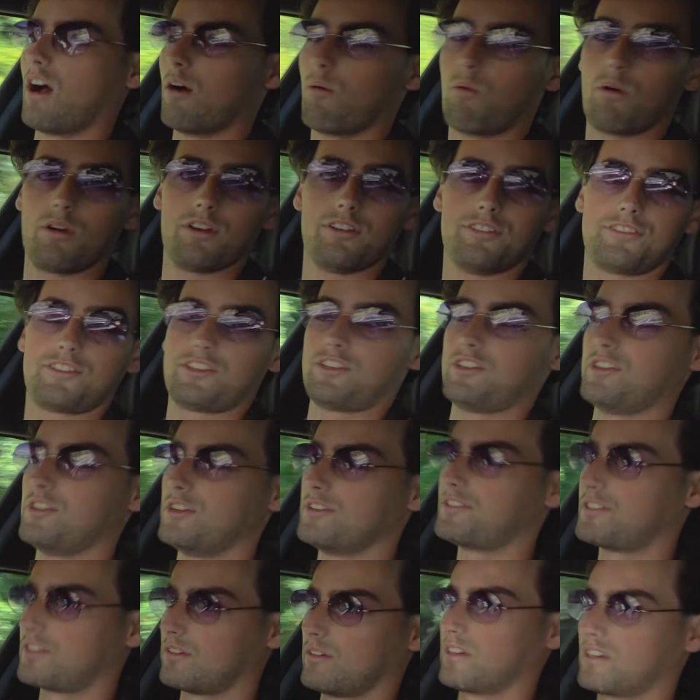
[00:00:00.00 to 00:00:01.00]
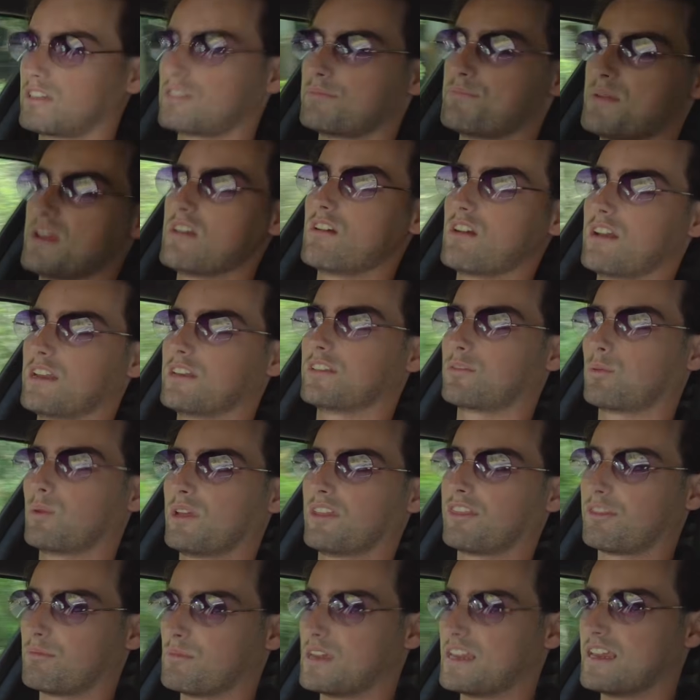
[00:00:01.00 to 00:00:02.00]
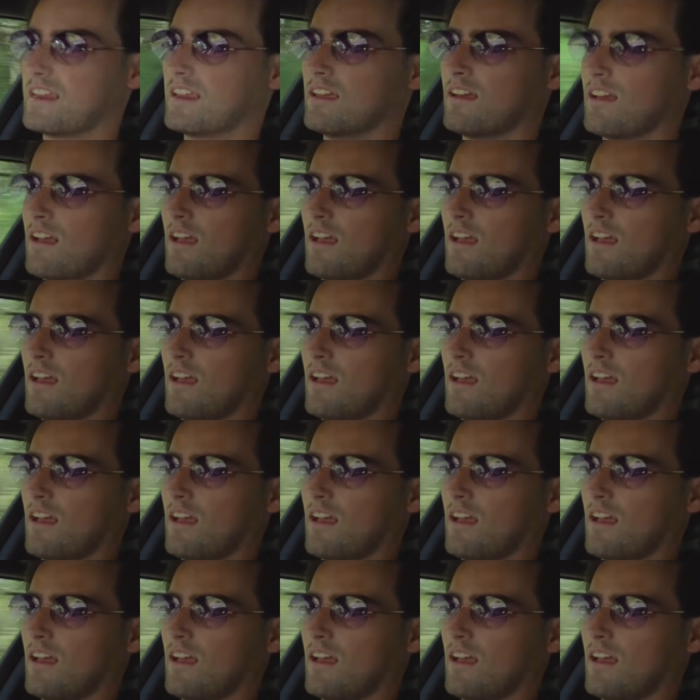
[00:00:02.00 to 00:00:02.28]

I want you to experience with me